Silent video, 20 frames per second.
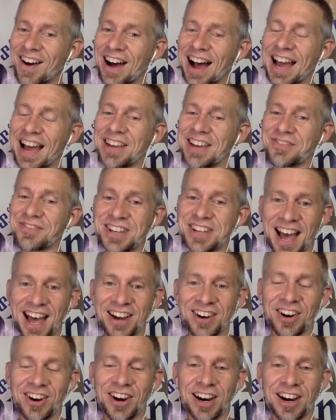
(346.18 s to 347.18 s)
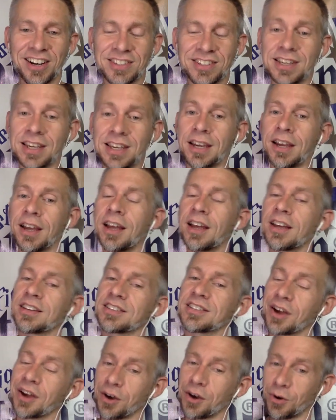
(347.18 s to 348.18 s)
I have not heard. See,
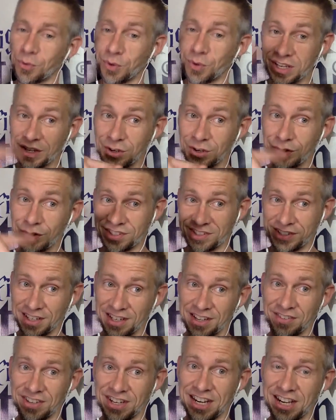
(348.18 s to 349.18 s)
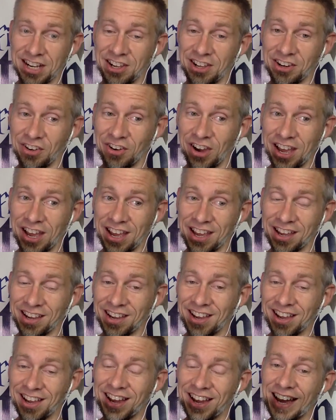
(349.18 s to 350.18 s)
so we used to live in Illinois
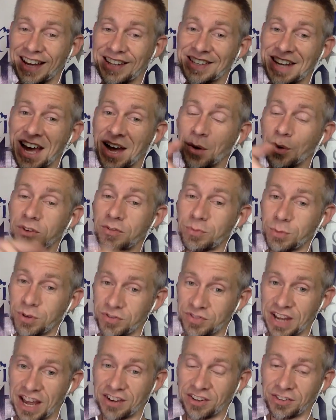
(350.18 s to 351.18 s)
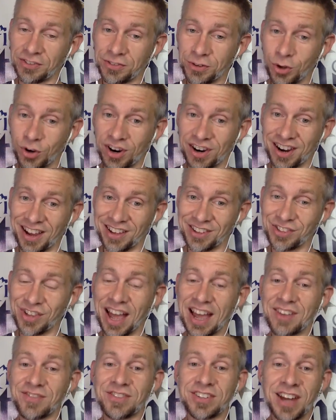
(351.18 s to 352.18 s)
and now we've moved down to Florida. So
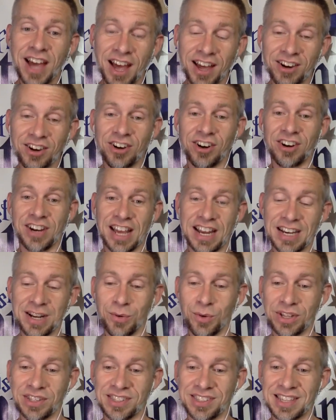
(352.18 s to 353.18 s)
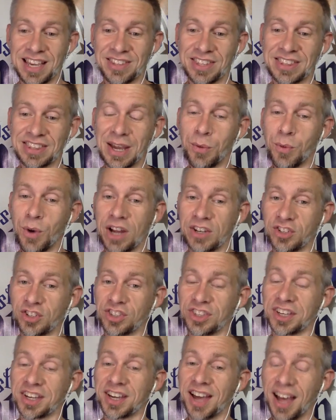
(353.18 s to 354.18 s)
I have not heard anyone say that they
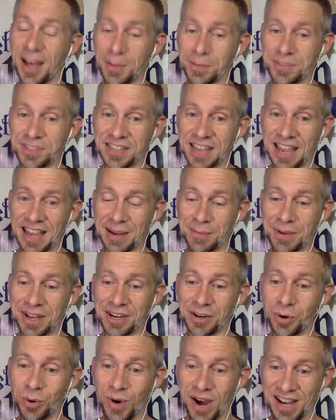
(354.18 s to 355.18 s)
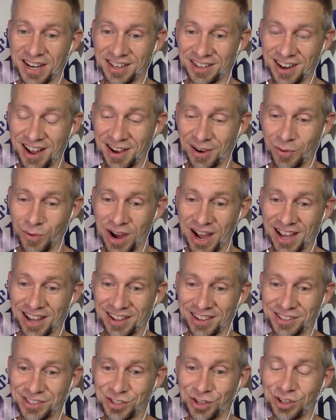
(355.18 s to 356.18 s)
watched the Cubs game in quite a long
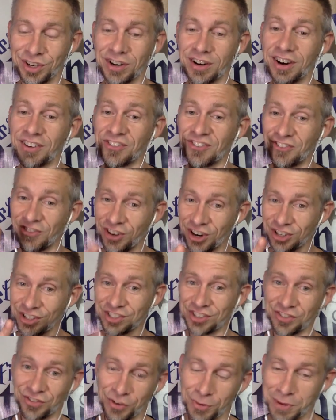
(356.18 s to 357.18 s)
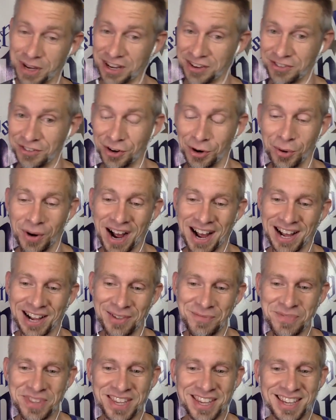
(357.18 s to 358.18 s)
while. So you're a first for me for a
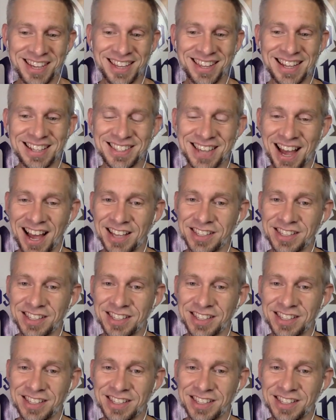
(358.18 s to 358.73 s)
while. That's awesome.